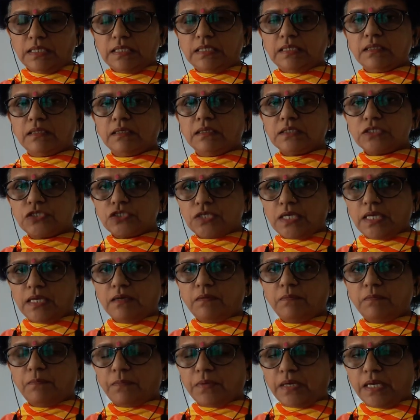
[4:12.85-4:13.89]
in the
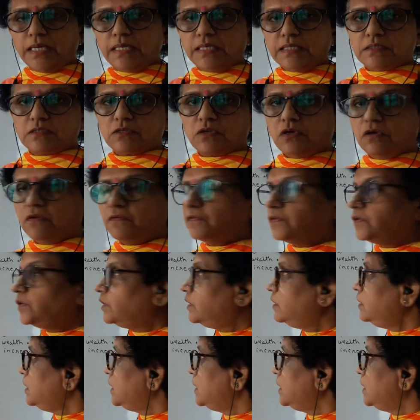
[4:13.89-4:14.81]
share price of your